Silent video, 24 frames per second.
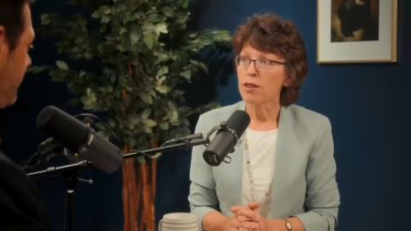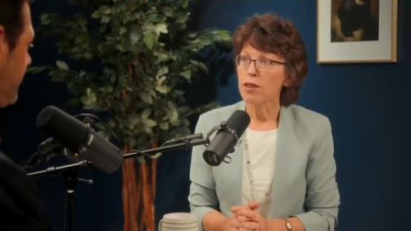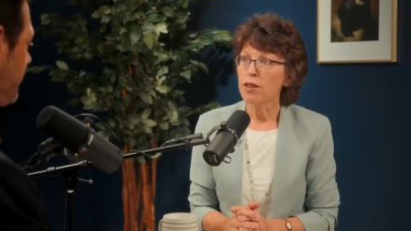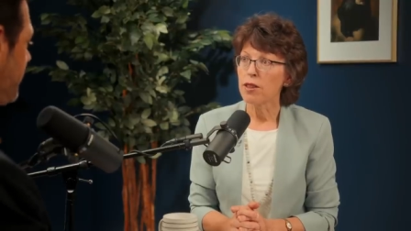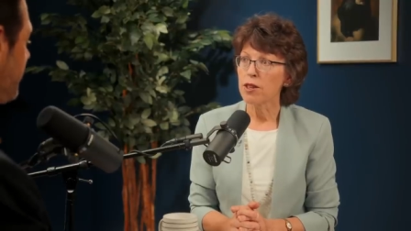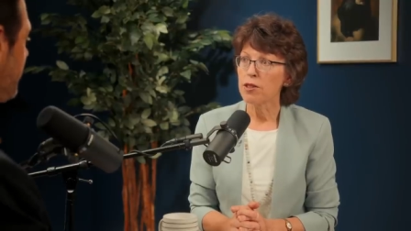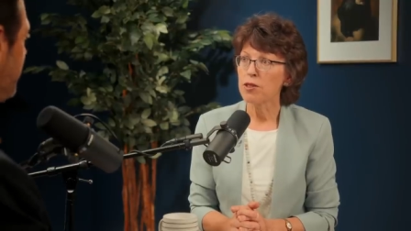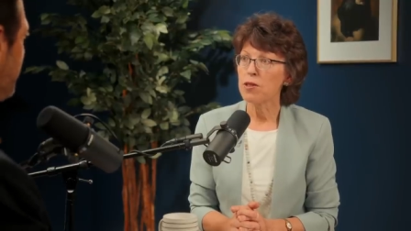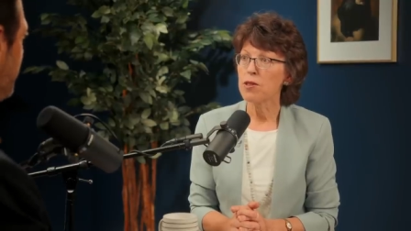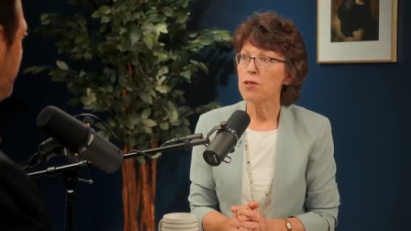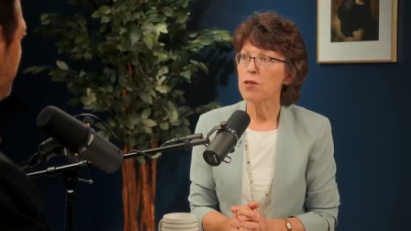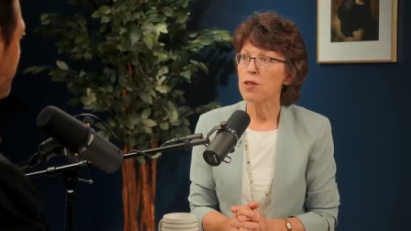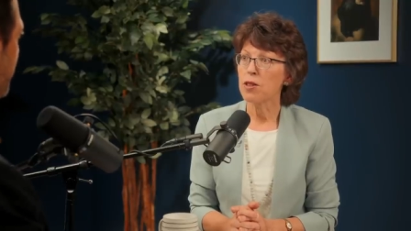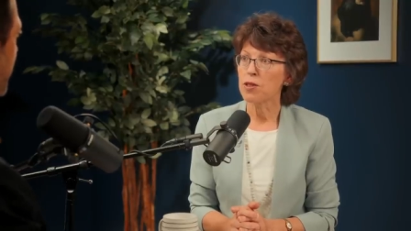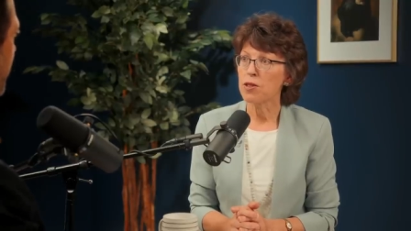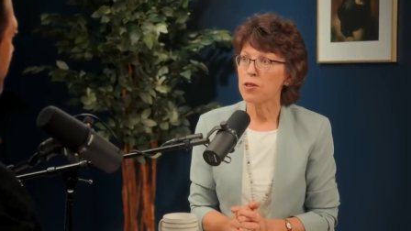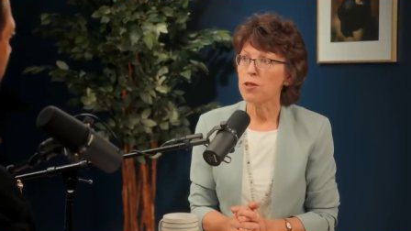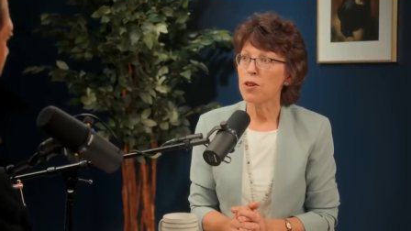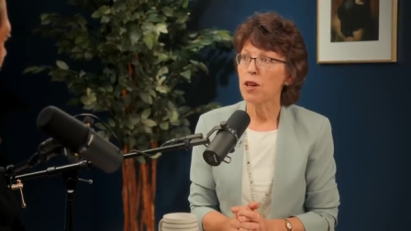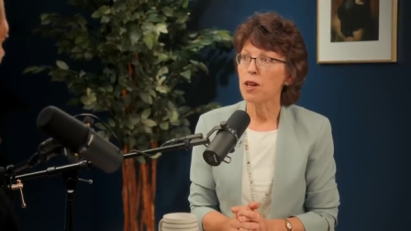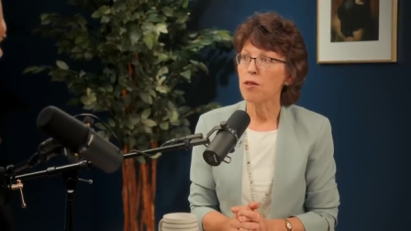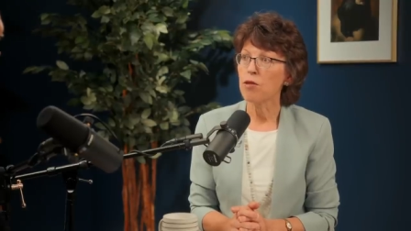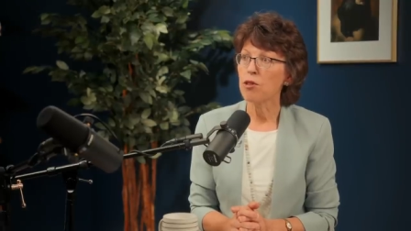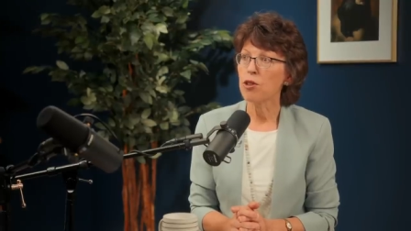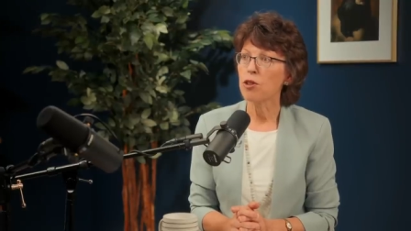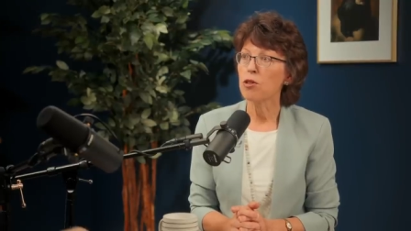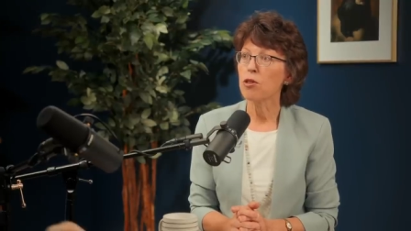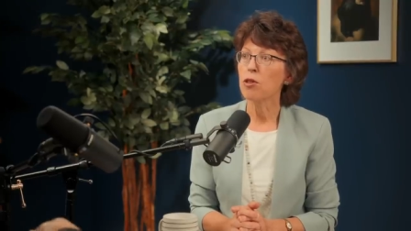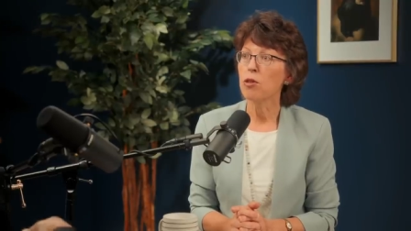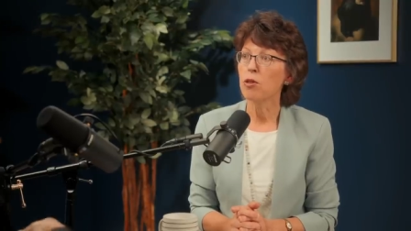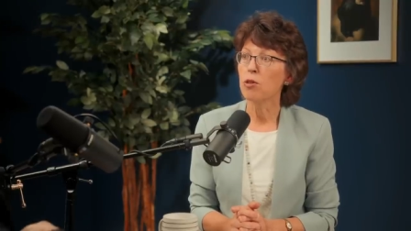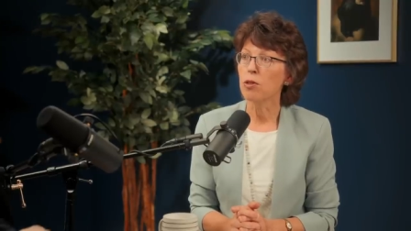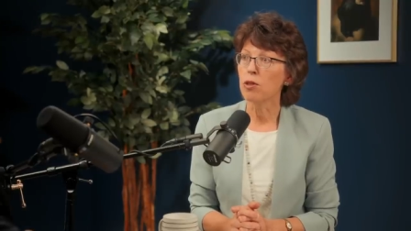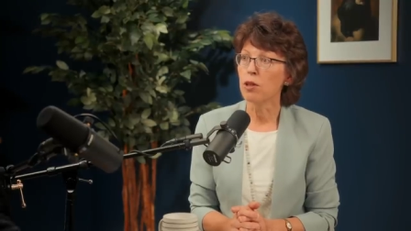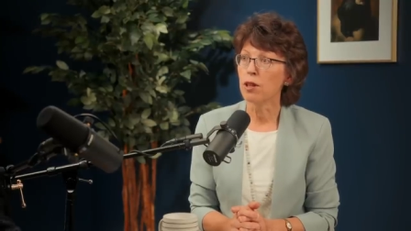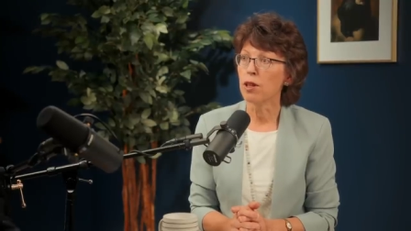this is the Savior
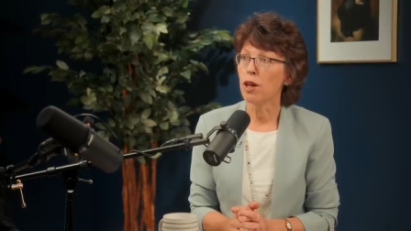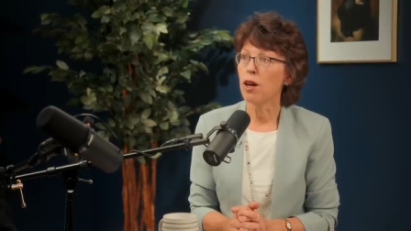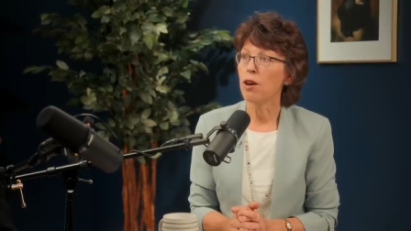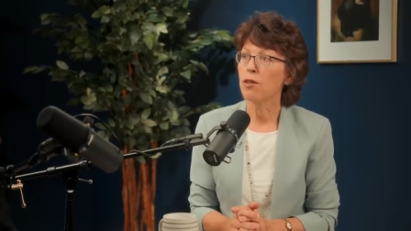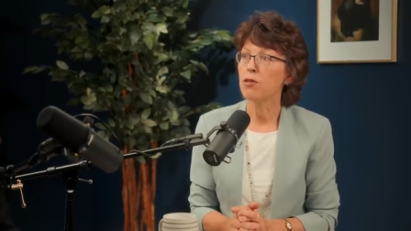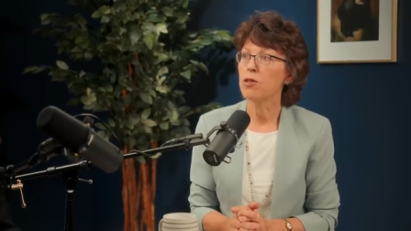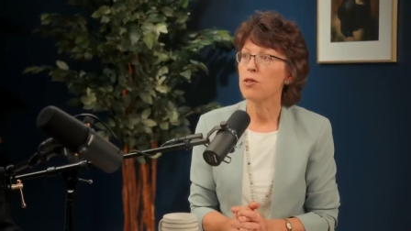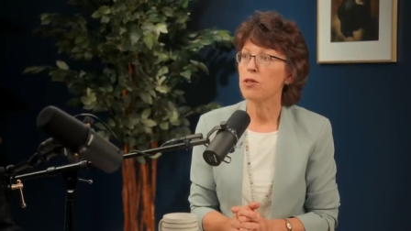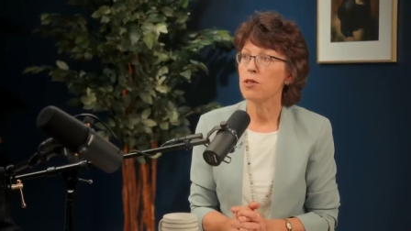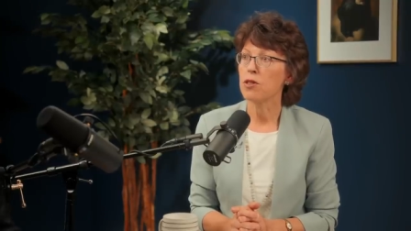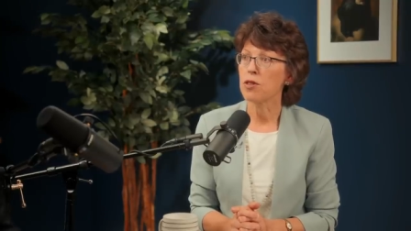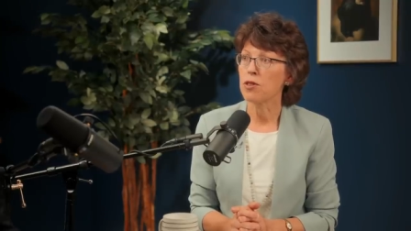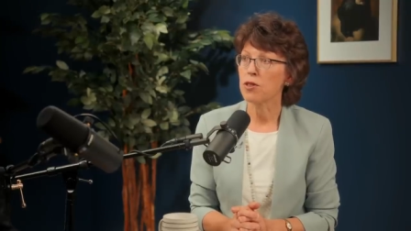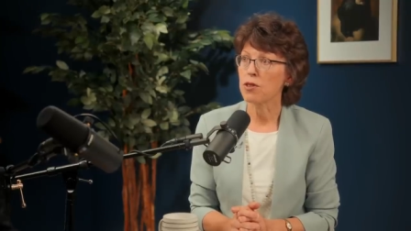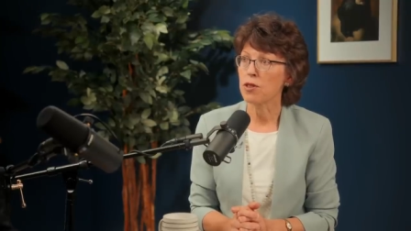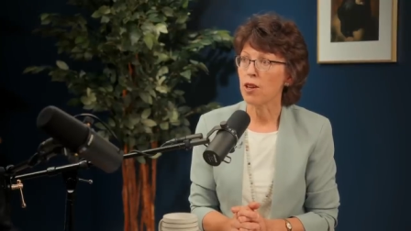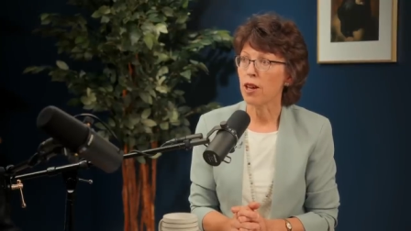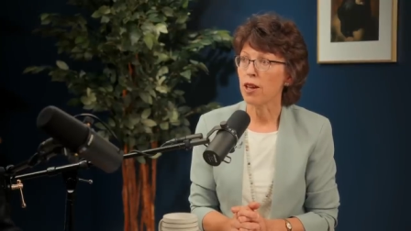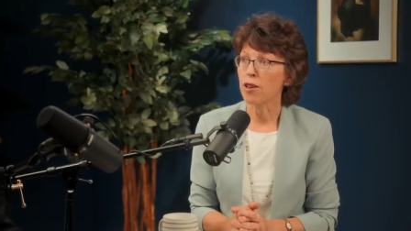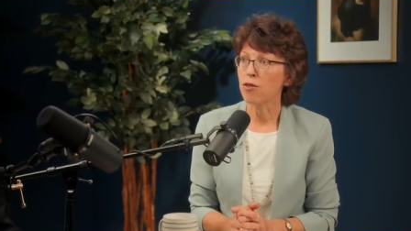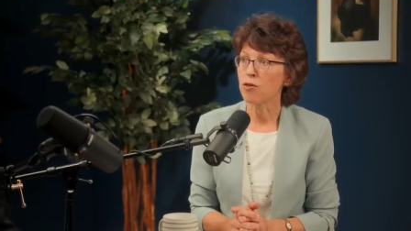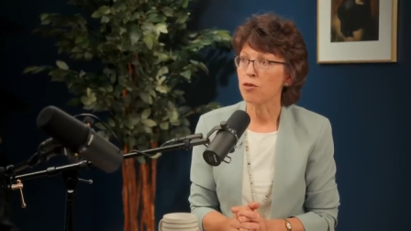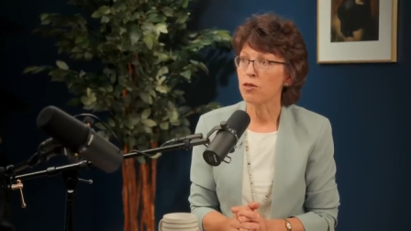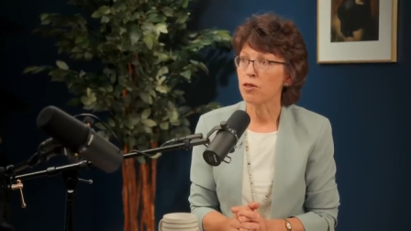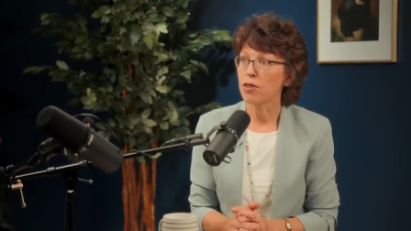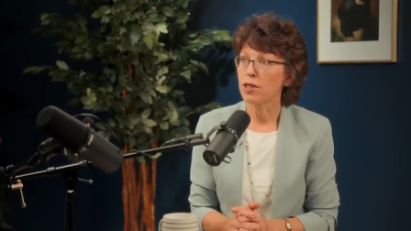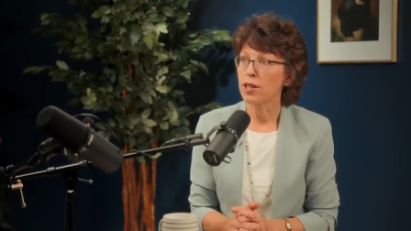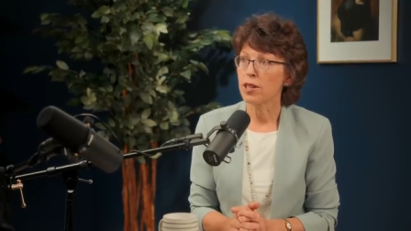who loves to save.